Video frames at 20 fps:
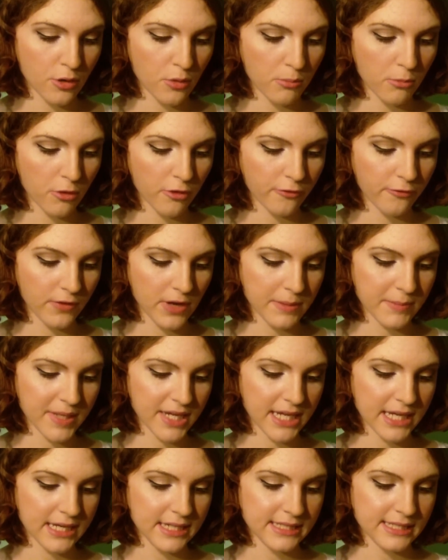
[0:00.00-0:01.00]
No more
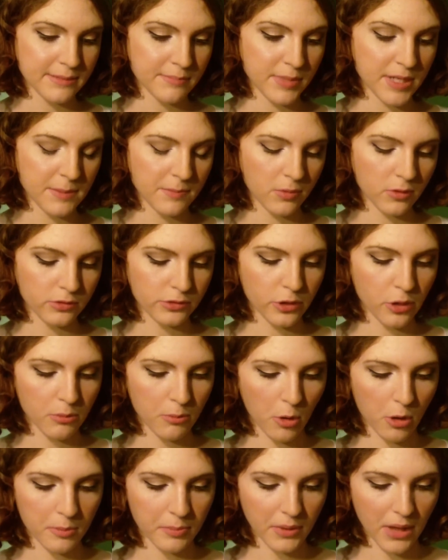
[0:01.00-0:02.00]
framing innocent people, no
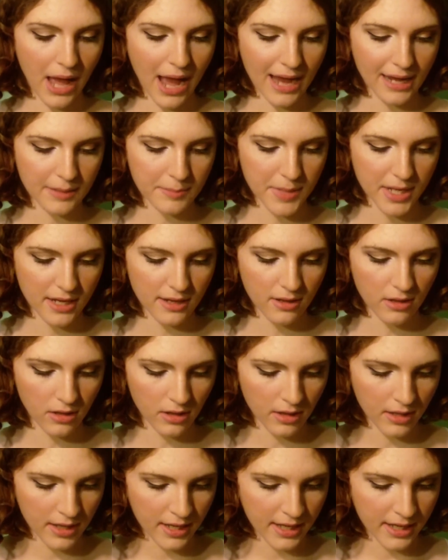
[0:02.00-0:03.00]
more
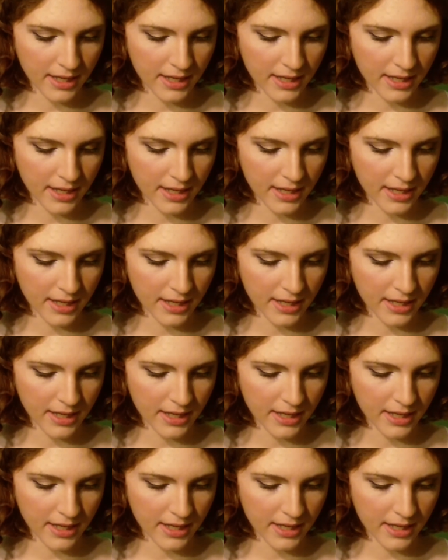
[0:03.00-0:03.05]
blackmail.